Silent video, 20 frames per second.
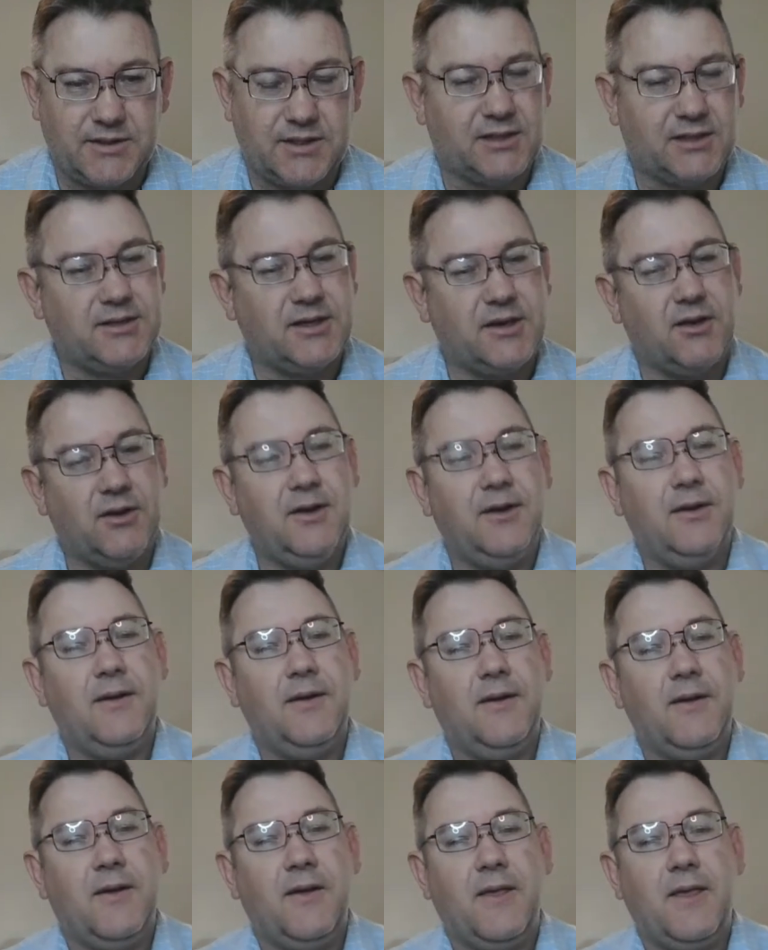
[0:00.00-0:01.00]
I said,
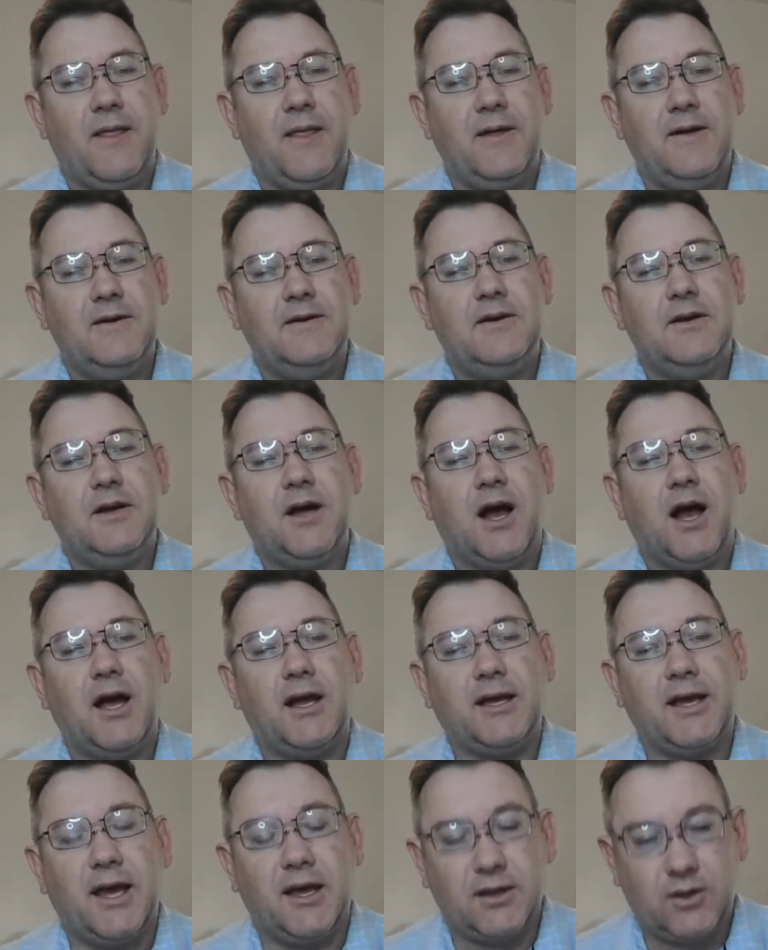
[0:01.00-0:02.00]
I
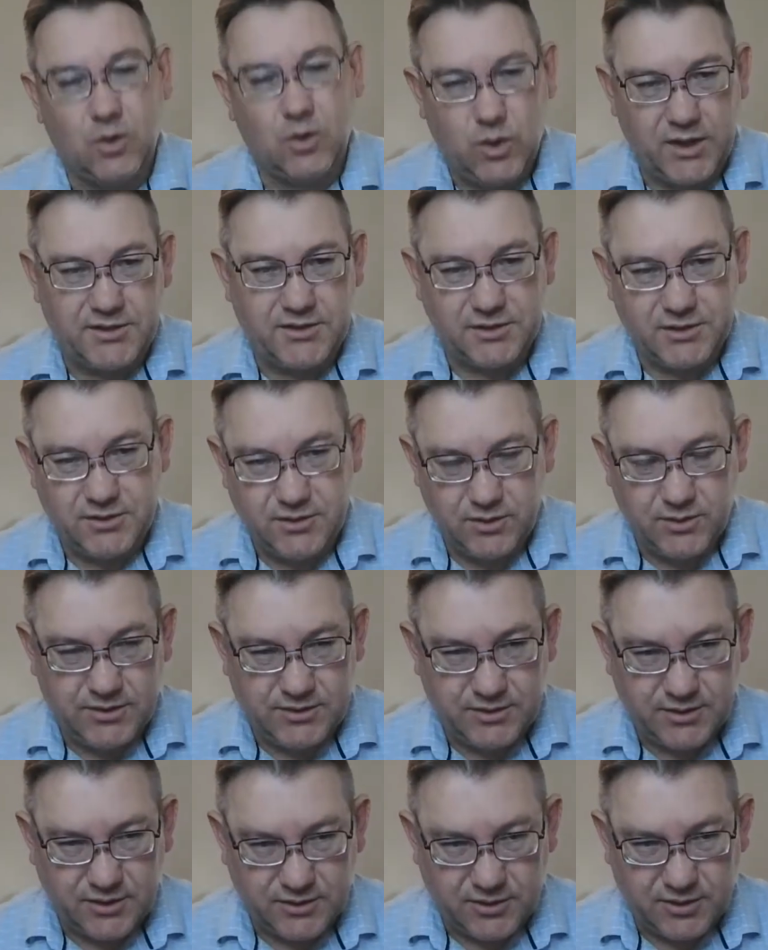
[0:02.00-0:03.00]
can't question you
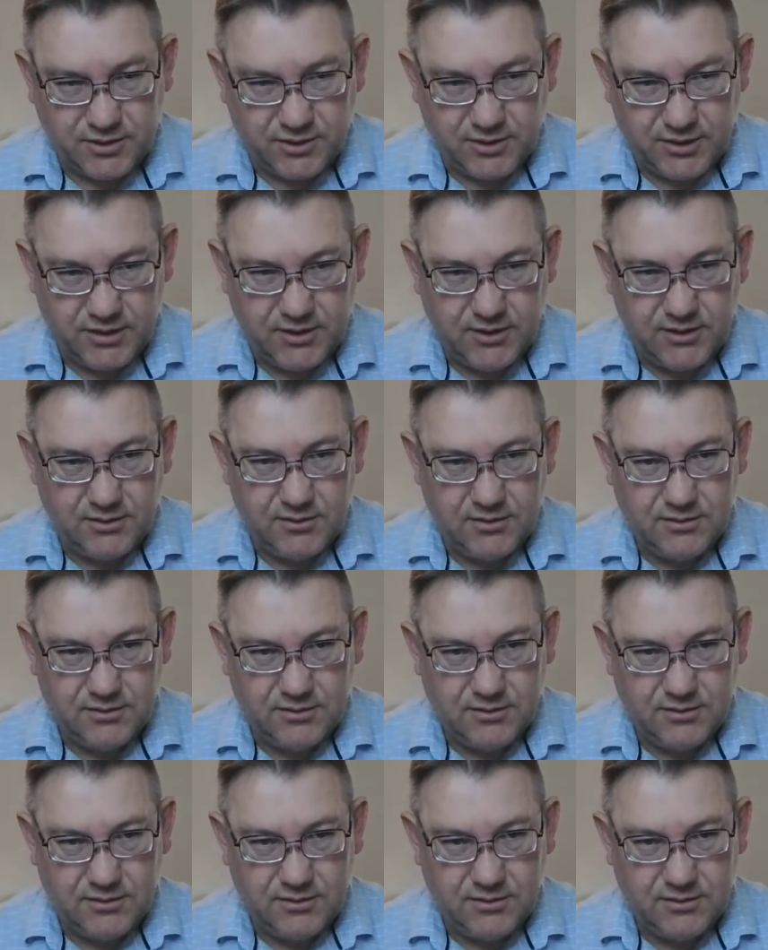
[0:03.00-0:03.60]
as an attorney.